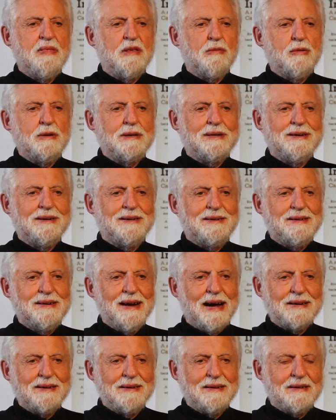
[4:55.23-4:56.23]
which is
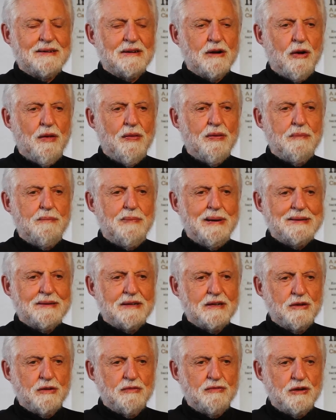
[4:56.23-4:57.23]
judged on the
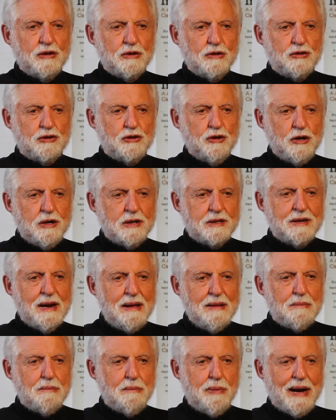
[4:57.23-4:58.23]
basis of your research
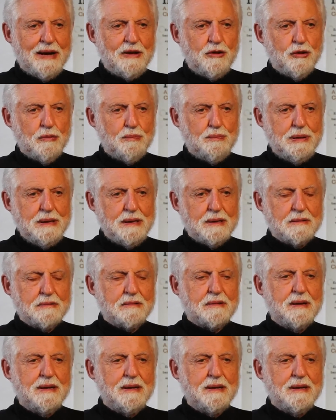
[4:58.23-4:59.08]
by your peers.